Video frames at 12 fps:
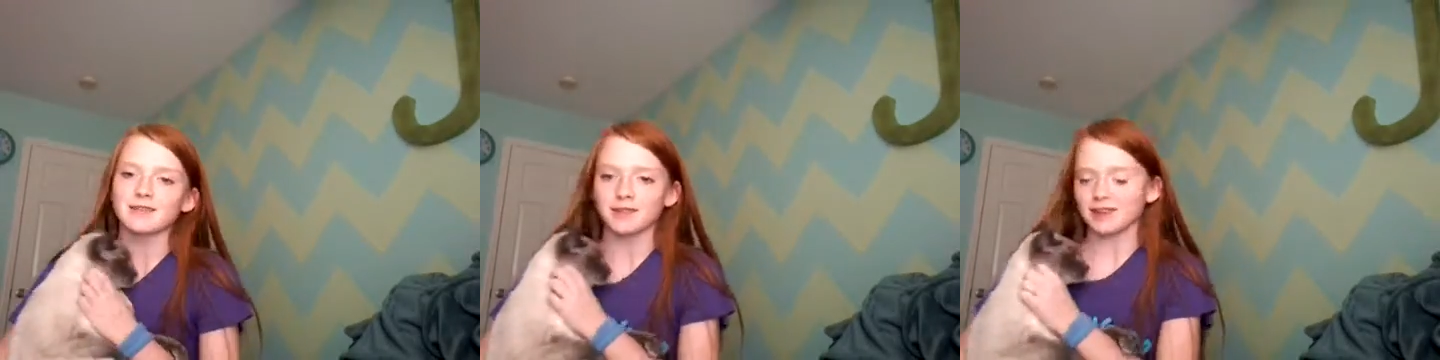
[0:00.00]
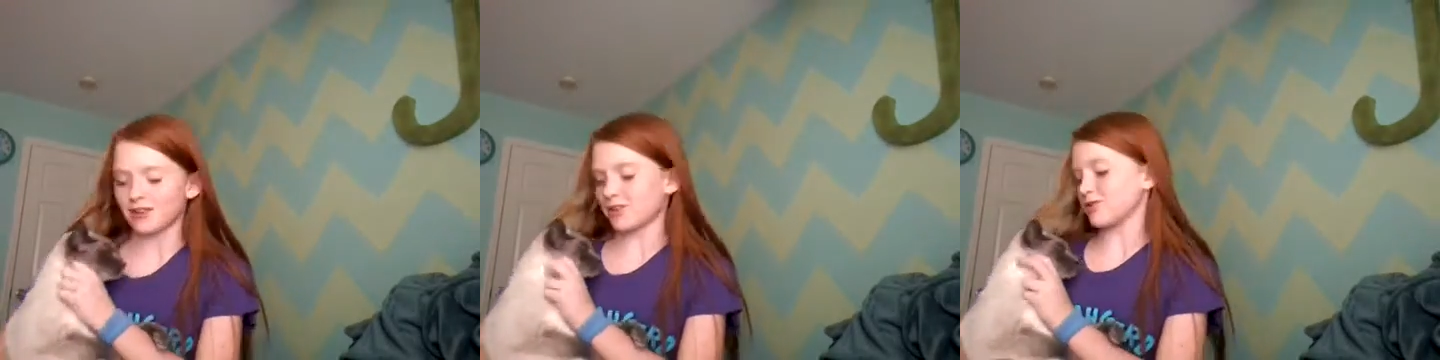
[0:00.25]
up in
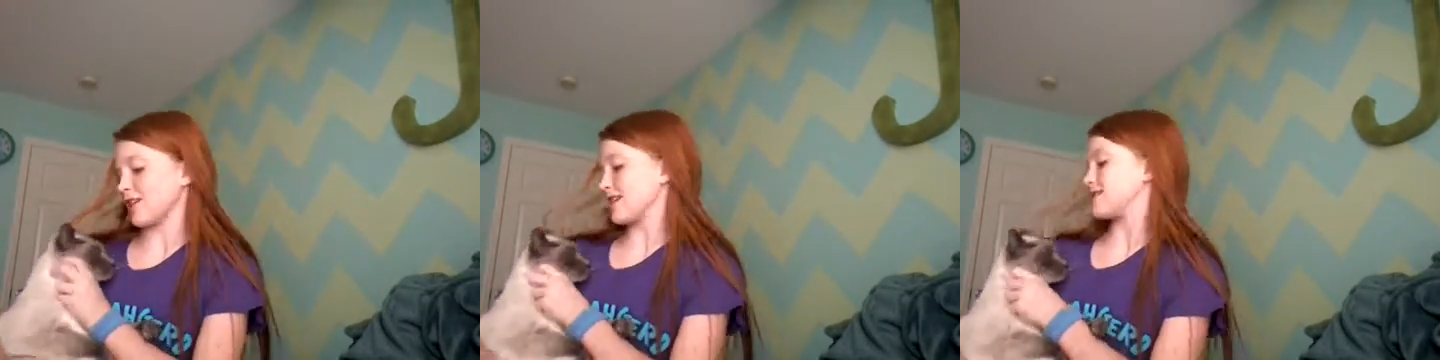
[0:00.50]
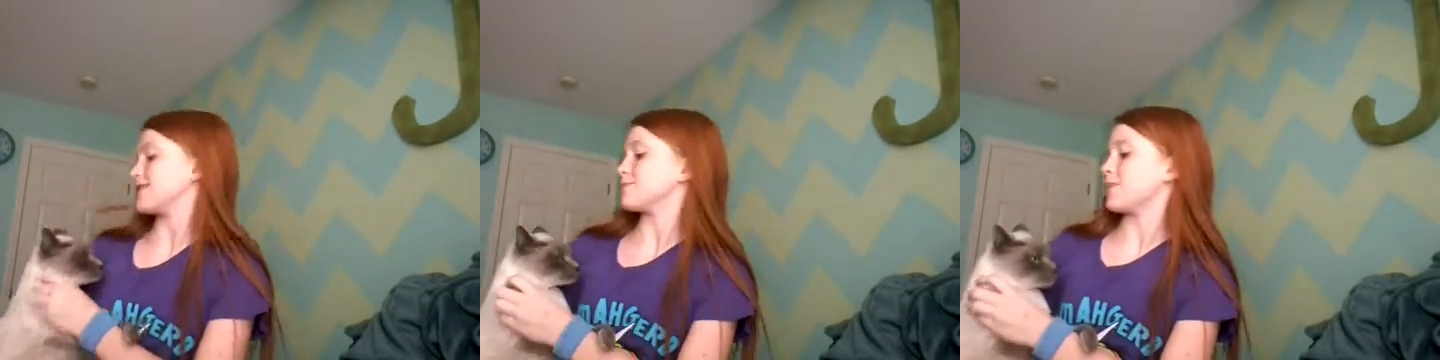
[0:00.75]
little
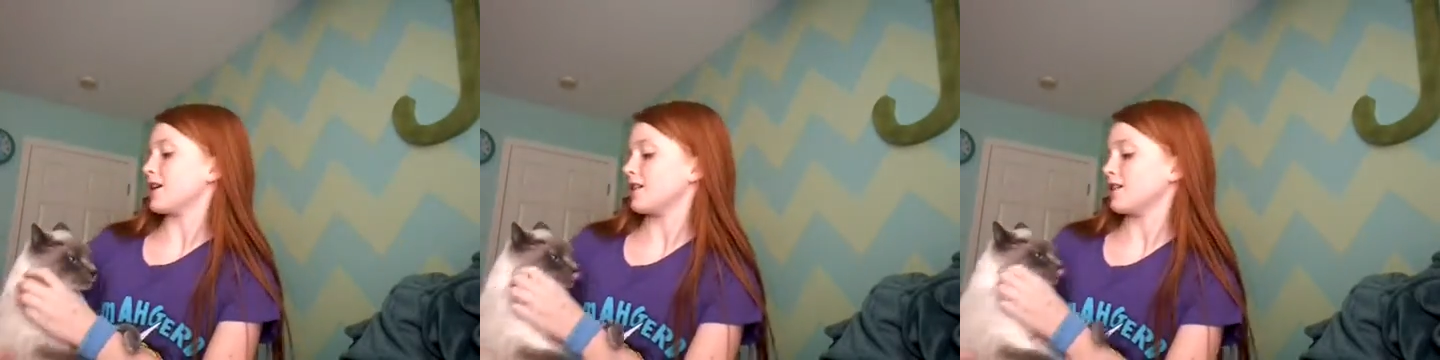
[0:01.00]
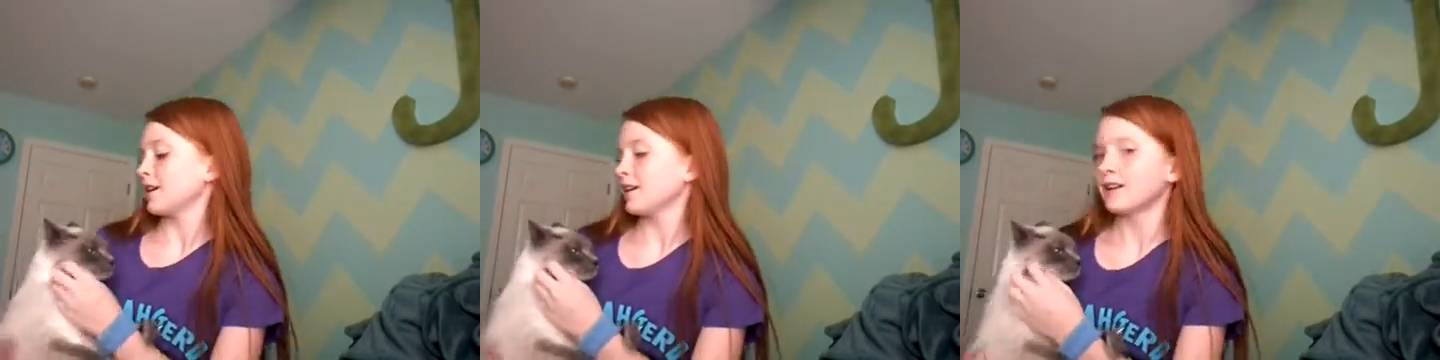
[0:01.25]
dresses, but
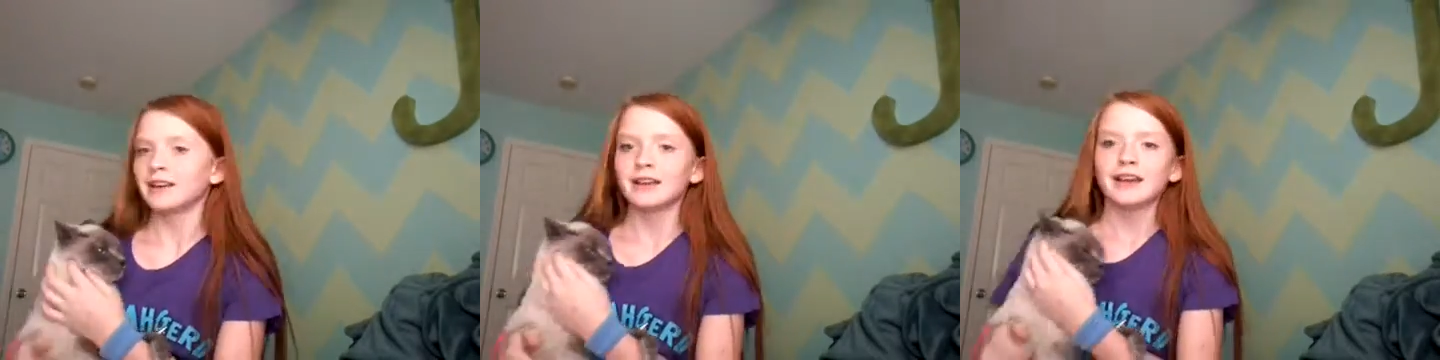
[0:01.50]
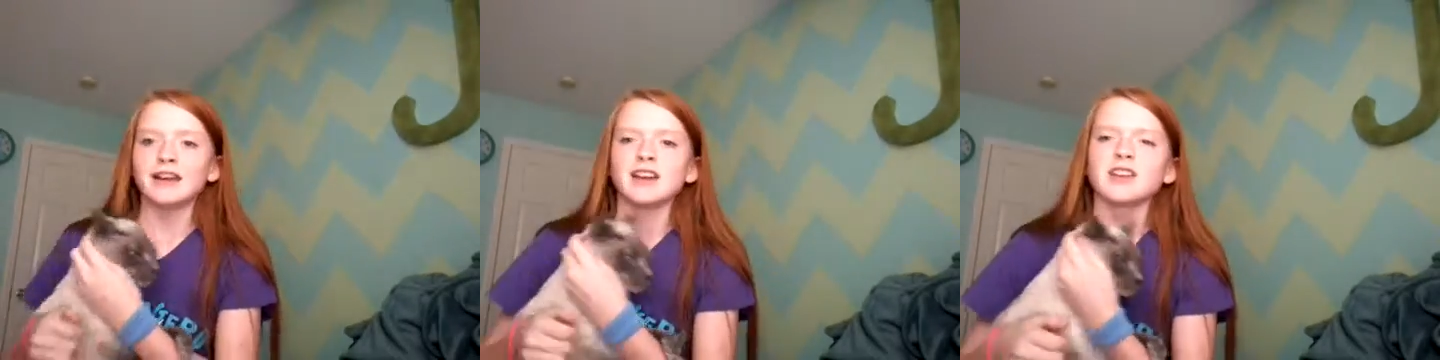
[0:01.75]

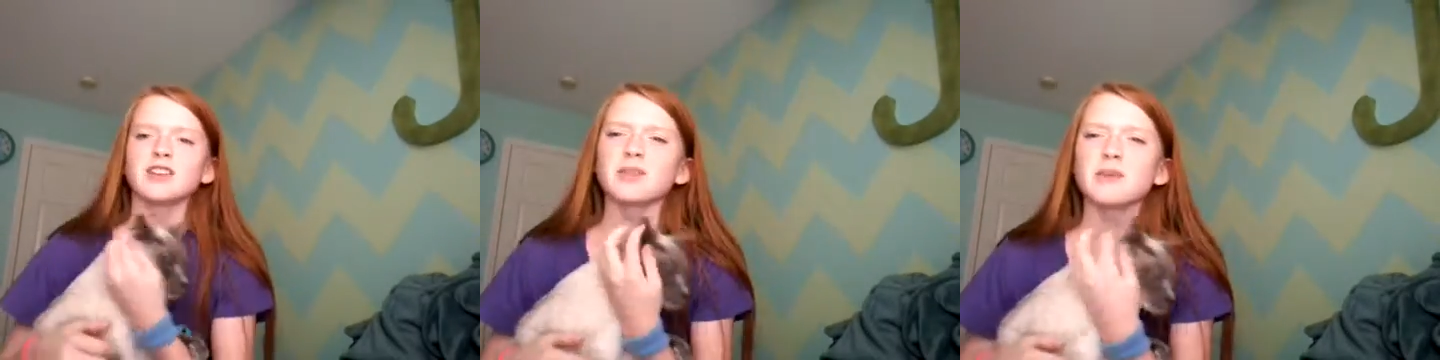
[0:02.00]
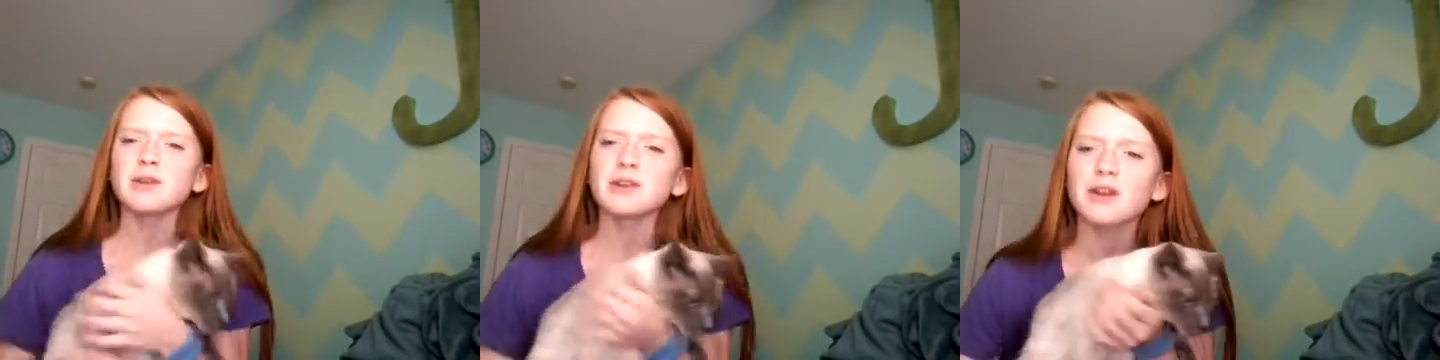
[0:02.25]
here,
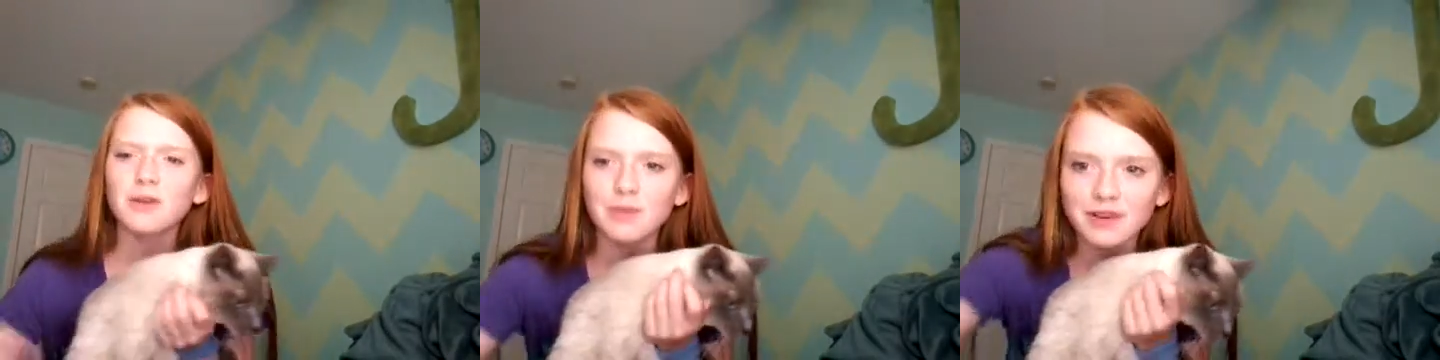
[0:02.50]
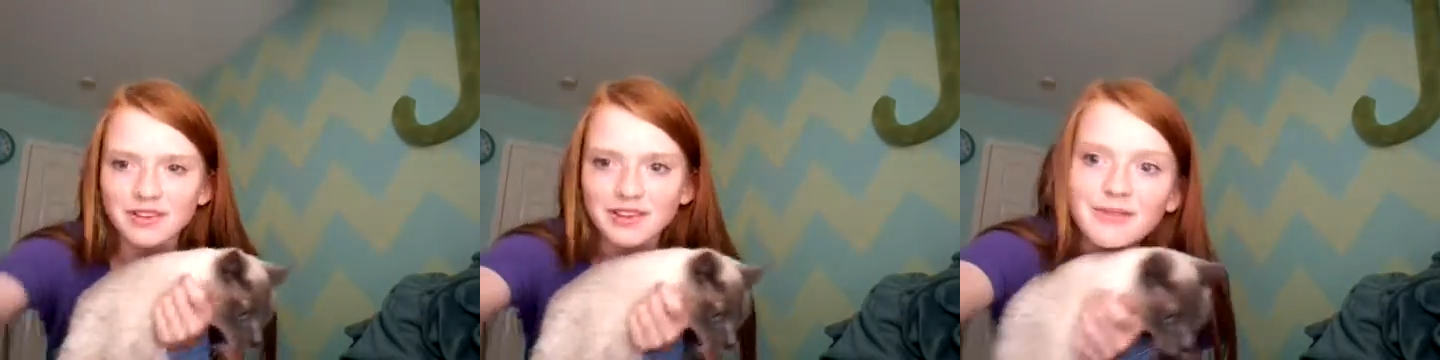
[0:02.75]
let me go
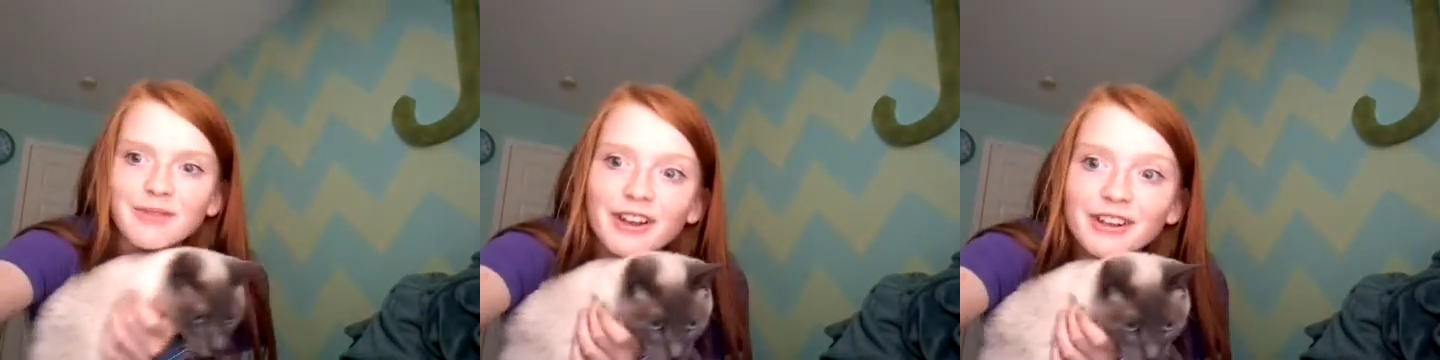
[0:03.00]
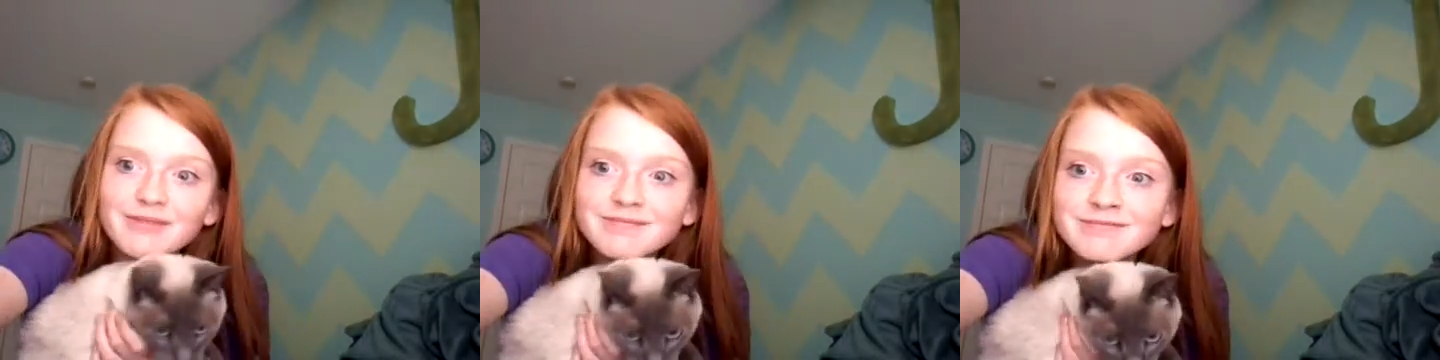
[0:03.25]
put her in one.